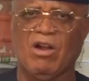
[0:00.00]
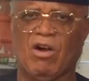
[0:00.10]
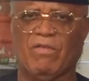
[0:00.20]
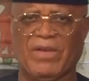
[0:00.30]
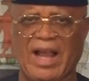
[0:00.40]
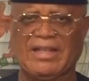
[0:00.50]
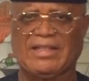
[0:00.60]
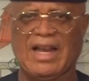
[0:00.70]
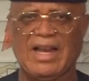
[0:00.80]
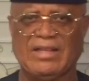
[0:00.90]
of
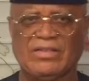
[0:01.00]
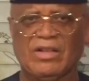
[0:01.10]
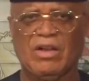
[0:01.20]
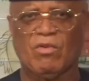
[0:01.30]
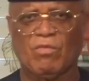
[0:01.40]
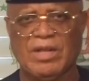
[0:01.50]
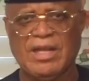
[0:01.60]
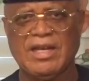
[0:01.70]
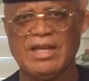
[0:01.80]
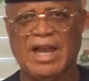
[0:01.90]
excellence
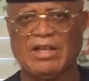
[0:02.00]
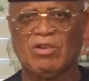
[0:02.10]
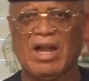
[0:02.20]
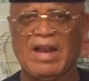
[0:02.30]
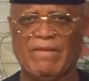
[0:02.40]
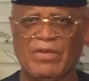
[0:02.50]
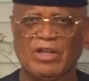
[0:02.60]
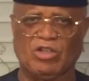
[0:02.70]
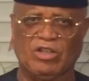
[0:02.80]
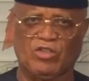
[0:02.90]
within the Nigerian
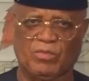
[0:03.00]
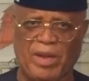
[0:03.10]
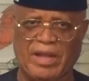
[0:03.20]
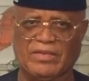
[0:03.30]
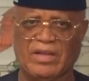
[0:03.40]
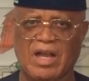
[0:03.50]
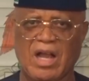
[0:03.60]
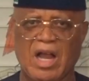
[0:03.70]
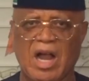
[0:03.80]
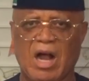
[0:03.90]
aviation space
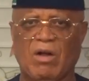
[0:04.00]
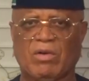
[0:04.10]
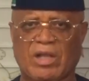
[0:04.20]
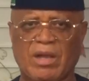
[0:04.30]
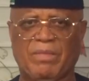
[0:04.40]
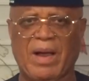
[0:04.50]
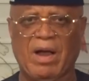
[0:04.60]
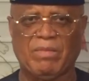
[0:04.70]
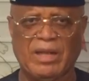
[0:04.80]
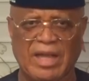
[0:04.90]
and will keep
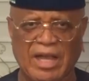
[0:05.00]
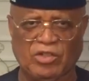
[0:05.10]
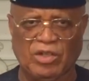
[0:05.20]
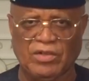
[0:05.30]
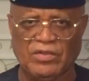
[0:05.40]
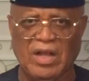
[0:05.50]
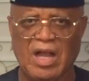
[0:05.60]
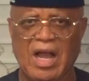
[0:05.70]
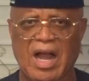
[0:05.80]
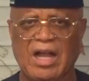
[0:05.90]
our obligations
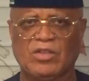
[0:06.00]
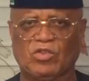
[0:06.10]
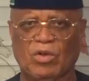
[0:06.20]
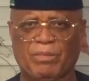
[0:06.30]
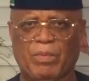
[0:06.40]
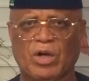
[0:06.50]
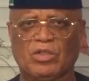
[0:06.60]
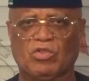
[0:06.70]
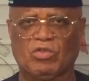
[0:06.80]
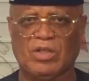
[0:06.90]
and
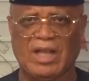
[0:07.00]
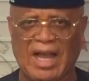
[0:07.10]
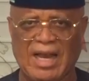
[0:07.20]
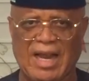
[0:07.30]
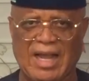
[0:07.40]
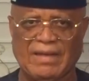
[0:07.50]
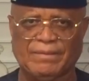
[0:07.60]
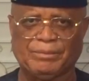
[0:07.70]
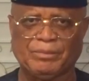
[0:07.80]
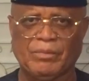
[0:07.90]
support to the airline.
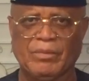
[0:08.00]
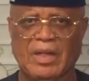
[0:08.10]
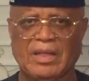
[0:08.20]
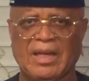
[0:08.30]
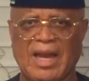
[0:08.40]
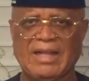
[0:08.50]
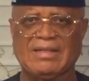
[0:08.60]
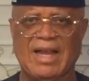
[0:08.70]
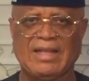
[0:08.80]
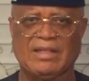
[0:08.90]
In the
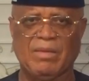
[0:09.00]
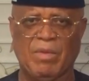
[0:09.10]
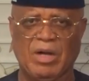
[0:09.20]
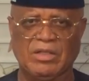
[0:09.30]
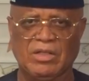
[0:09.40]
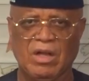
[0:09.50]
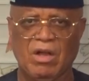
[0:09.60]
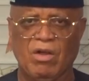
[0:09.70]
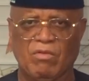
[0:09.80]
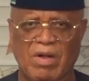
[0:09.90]
last 19 months,
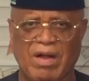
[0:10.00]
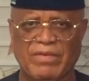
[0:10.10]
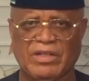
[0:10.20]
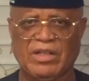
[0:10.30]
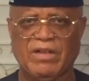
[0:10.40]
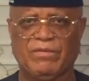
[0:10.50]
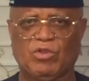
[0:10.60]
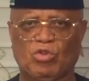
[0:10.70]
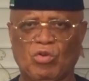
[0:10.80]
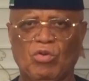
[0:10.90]
we have
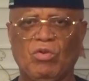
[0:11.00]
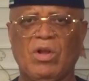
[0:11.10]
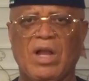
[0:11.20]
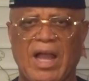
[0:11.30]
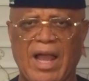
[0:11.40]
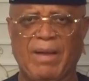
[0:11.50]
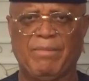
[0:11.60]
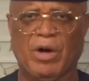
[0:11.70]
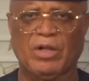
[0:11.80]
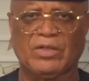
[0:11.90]
received 2
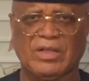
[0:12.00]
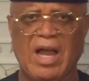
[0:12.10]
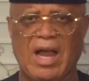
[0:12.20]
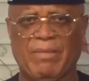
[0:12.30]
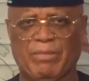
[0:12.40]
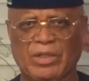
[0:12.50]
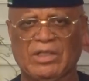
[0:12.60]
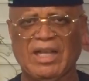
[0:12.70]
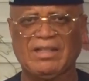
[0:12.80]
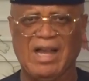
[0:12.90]
Airbus and
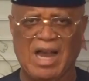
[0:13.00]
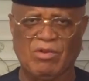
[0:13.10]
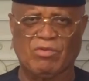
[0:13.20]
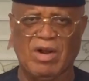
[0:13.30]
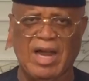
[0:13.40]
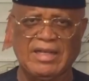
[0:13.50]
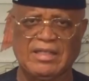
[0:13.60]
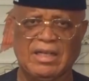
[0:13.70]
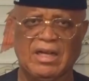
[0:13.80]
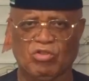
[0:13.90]
purchased
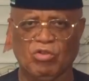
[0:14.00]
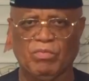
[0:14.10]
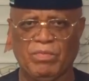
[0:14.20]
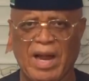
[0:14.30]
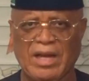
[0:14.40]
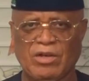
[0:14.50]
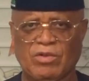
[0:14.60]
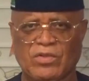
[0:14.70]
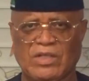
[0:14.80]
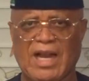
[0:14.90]
outright 2 brand
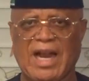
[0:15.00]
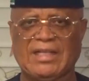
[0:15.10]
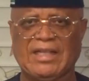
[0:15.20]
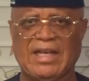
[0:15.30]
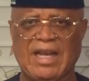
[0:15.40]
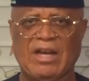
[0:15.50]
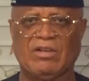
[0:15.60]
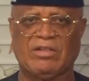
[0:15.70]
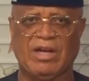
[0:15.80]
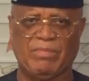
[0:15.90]
new
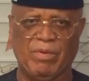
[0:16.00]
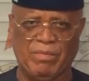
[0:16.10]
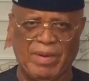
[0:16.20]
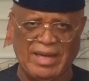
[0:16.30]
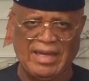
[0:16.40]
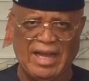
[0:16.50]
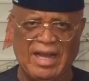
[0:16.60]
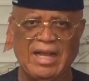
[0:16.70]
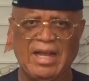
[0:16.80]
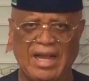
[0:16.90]
CRJ-900
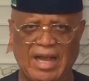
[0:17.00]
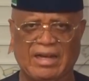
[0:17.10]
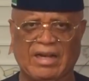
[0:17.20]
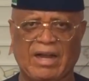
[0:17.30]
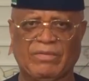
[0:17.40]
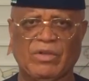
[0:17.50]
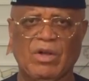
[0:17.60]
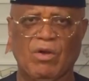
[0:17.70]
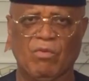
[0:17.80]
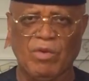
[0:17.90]
Bombardier aircraft,
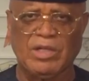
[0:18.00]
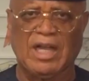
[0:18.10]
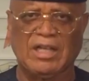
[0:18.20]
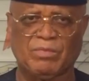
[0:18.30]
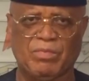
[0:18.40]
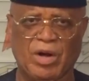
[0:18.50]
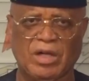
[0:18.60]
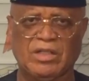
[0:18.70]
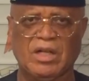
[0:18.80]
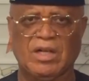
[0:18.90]
which has
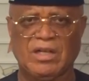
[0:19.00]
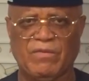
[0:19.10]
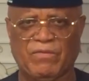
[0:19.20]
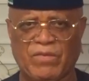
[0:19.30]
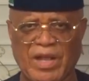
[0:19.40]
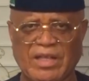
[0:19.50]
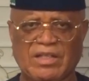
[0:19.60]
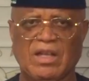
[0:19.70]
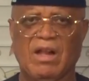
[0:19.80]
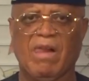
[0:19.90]
brought the
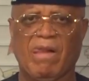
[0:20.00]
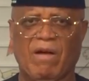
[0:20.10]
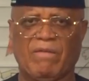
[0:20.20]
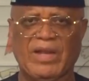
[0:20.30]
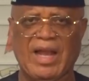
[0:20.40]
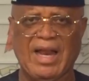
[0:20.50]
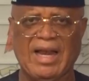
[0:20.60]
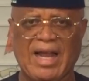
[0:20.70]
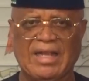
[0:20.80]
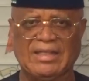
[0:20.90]
fleet of the
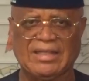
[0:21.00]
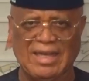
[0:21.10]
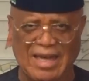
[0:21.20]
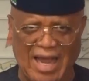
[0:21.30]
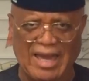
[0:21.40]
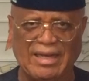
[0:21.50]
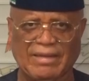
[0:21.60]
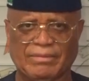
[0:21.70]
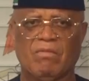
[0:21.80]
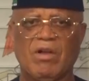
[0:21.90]
airline to
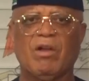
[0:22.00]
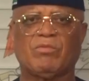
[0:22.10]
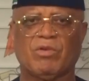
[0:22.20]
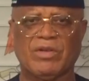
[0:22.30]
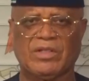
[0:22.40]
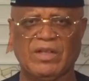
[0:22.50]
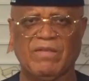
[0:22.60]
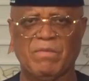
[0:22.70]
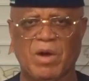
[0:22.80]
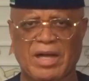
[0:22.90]
9. We hope to
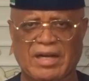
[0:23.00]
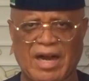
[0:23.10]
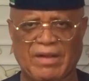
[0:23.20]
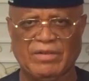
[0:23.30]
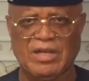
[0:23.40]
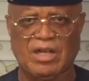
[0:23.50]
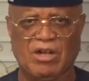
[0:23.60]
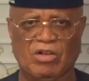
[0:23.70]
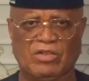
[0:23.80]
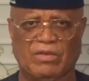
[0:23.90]
receive more aircraft in the
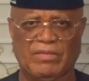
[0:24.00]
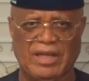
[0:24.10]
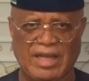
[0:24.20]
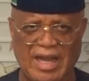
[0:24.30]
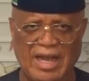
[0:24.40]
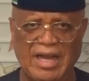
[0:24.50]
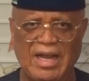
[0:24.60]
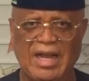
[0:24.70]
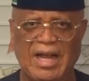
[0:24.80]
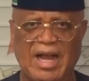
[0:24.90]
course of the year
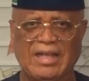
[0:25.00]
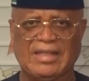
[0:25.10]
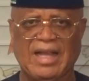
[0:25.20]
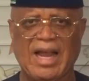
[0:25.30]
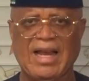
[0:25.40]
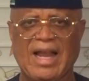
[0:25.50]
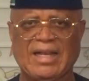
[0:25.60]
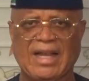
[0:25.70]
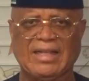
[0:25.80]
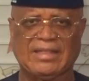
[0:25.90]
as the
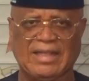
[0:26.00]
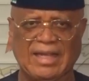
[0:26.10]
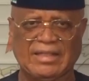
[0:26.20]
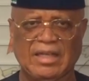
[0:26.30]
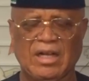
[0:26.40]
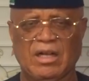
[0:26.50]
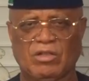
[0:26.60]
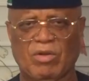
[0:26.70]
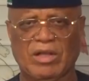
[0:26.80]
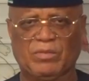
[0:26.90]
airline gets set
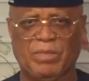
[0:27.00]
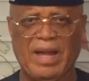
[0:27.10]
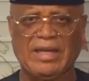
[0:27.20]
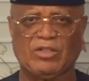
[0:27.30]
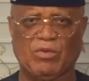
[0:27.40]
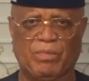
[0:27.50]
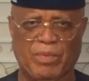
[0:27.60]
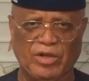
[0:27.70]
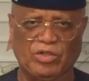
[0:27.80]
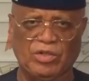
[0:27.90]
to expand its
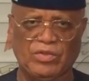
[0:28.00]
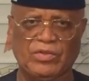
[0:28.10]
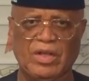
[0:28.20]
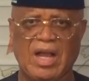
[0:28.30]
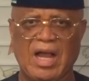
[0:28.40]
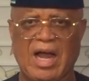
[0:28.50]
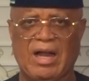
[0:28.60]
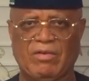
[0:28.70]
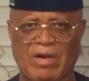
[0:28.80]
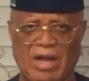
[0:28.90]
operations
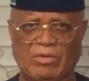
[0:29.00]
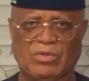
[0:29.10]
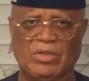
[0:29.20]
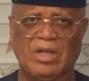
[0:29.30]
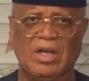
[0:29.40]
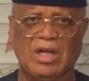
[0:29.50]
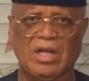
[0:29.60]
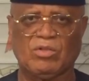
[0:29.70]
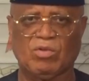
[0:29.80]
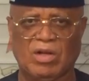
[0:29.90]
and routes
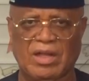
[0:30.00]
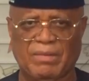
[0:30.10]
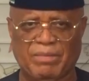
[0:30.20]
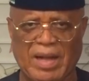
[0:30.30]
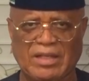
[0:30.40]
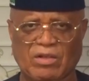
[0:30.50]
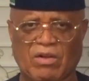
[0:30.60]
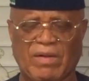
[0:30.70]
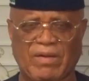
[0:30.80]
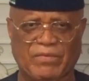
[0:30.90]
into other parts
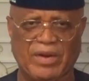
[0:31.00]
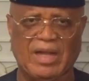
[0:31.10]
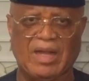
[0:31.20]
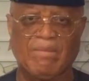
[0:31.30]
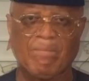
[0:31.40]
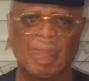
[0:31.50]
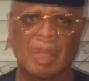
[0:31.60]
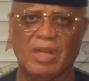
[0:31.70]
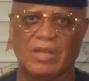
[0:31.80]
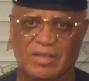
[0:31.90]
of Africa.
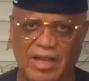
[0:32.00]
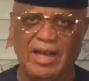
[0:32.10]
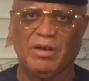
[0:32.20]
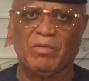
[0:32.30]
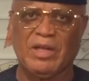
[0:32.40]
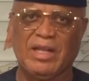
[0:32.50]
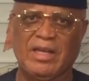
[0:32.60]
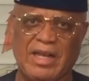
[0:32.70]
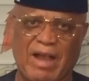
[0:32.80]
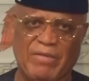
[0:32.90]
Still
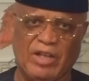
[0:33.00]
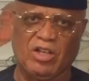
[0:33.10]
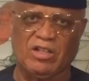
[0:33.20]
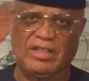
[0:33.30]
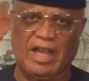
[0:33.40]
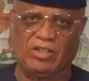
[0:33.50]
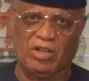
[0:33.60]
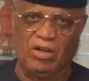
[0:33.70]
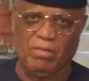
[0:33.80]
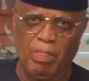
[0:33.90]
within the aviation
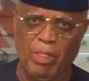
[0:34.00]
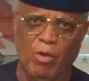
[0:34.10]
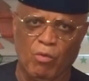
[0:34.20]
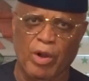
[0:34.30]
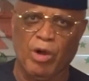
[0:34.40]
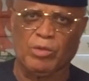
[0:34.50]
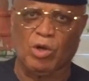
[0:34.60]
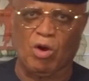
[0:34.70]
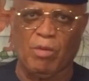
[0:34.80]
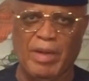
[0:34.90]
sector, we hope
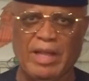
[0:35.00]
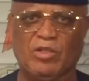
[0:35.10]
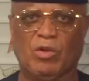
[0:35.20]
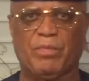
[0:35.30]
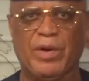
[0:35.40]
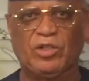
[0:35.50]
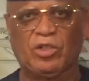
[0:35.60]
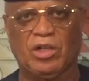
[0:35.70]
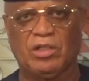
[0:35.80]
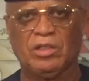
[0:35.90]
to commence
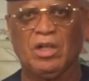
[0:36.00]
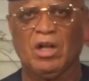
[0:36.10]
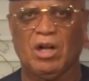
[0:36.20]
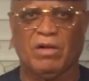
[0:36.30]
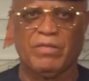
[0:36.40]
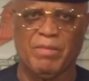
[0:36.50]
operation of the